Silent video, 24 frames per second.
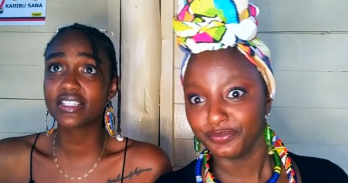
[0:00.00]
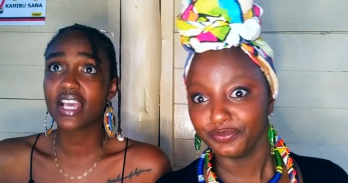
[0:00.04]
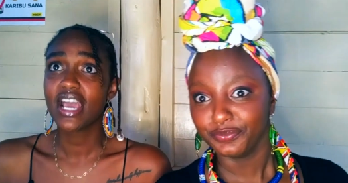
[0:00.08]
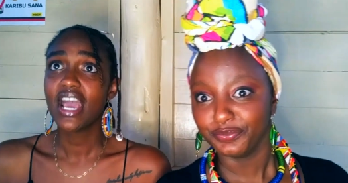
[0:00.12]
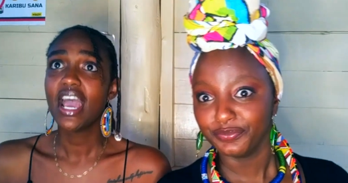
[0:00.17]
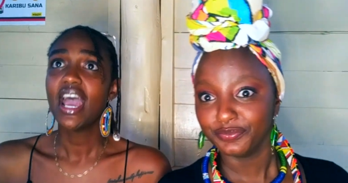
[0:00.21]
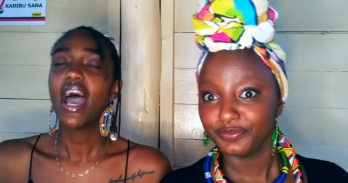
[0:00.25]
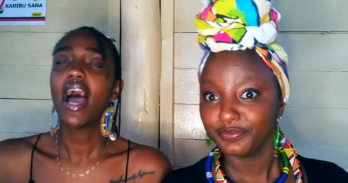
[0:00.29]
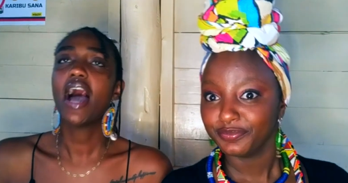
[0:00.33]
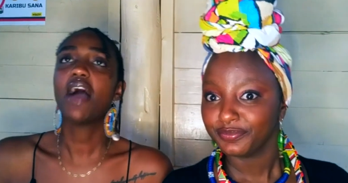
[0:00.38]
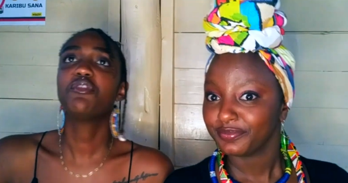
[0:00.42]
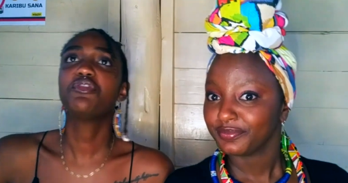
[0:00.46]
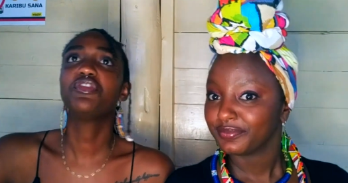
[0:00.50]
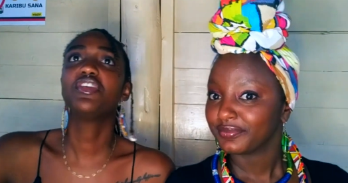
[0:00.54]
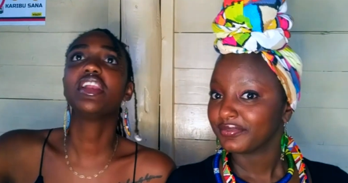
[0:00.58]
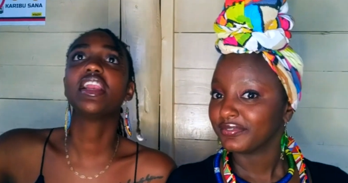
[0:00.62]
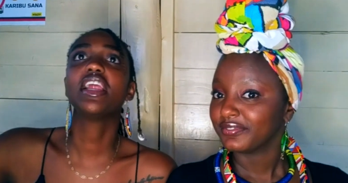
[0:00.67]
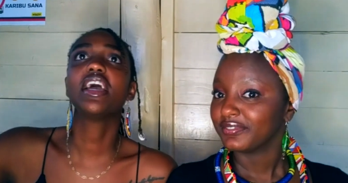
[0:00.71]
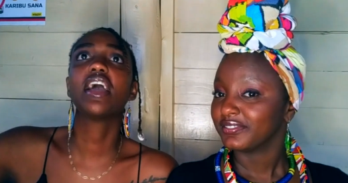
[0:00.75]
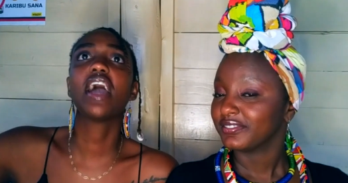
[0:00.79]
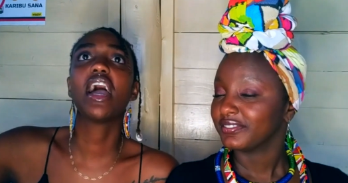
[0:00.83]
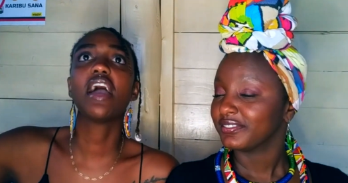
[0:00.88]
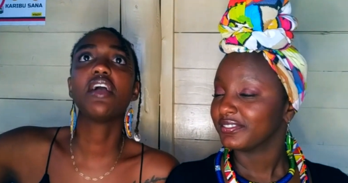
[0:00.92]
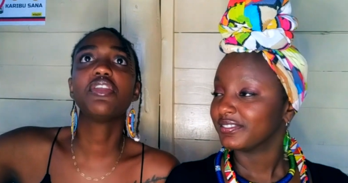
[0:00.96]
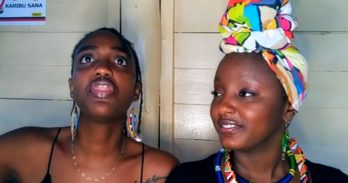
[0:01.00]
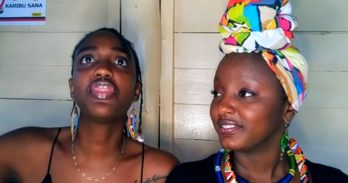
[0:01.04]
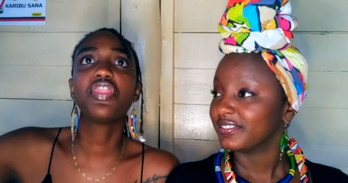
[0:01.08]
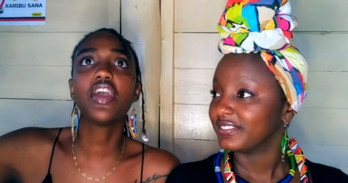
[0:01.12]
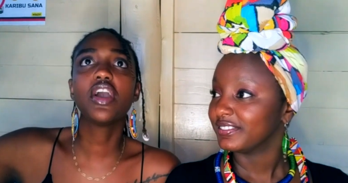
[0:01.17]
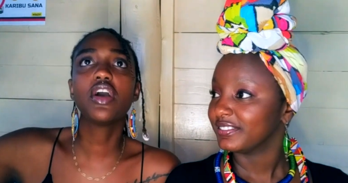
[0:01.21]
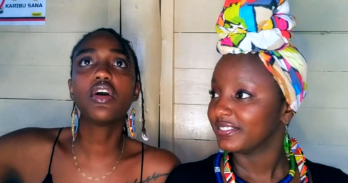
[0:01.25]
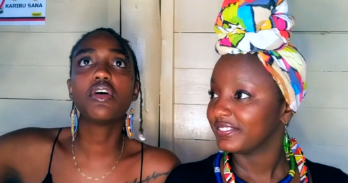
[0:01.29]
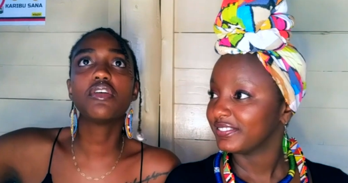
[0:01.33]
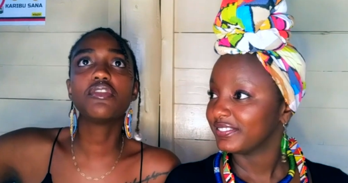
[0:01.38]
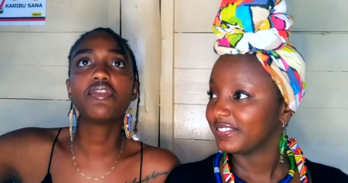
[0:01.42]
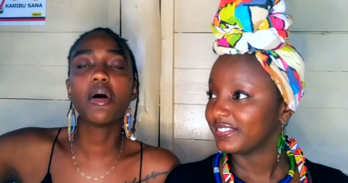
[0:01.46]
Speaker 1: I feel like I think
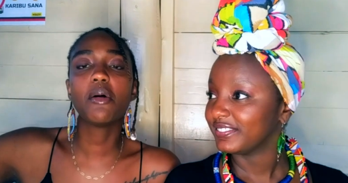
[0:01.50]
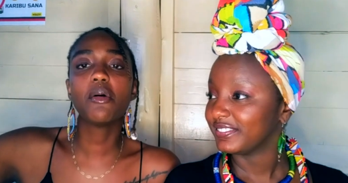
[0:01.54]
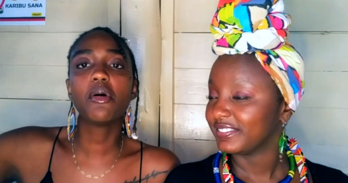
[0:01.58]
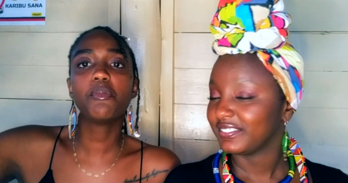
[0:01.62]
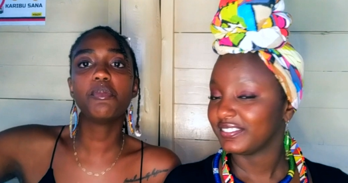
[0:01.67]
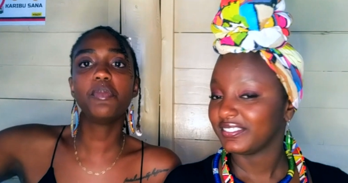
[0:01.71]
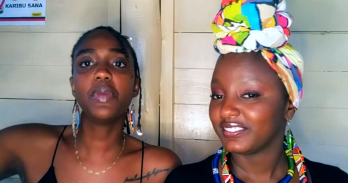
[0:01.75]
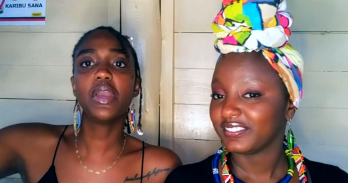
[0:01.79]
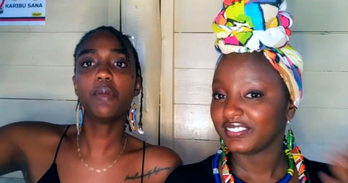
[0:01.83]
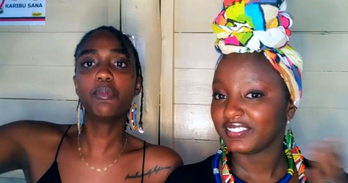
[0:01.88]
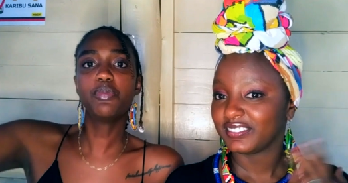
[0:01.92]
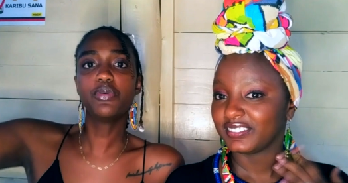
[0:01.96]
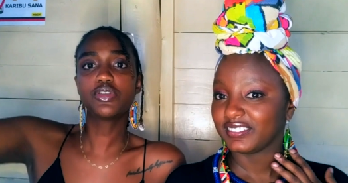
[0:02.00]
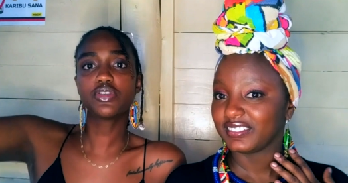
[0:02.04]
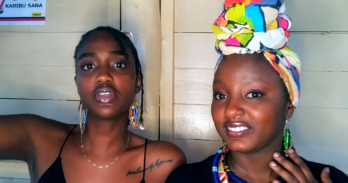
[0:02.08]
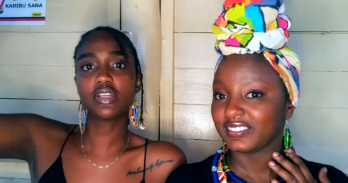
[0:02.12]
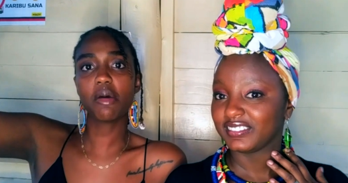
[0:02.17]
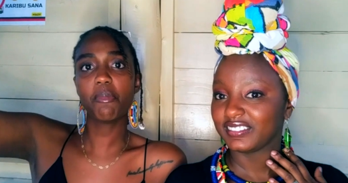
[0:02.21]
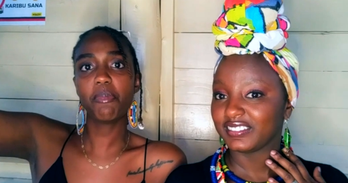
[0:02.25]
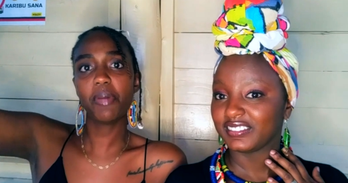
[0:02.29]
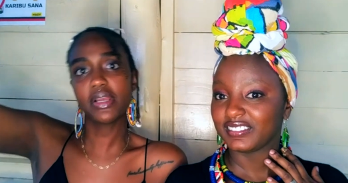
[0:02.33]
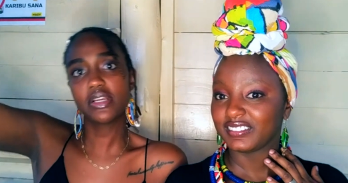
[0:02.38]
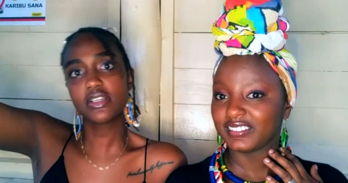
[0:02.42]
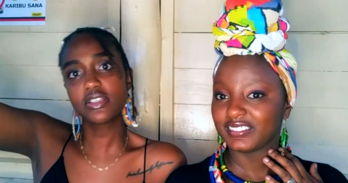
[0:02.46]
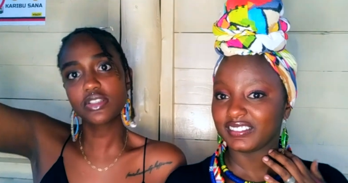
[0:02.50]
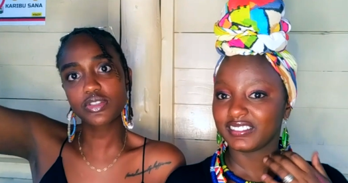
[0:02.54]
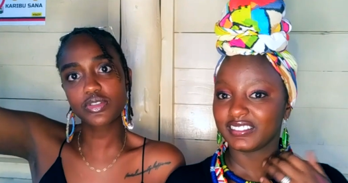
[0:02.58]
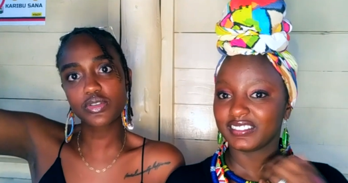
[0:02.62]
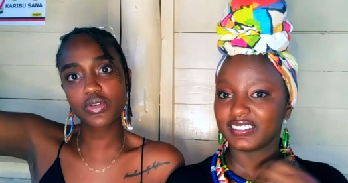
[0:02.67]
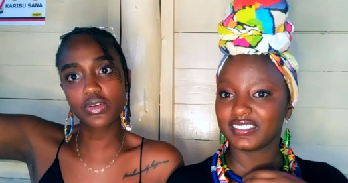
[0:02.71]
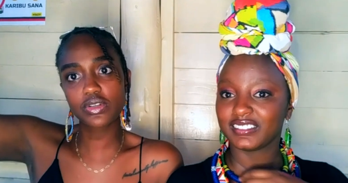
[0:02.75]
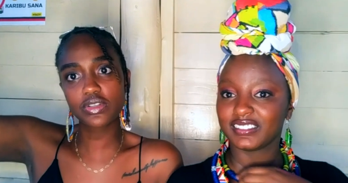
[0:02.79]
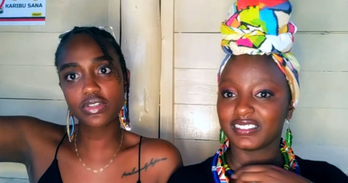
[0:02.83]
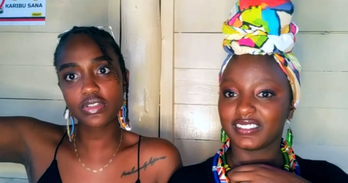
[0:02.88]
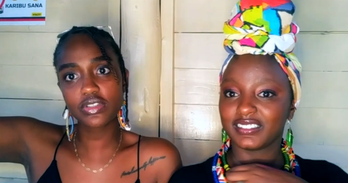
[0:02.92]
of uh, being put on a pedestal,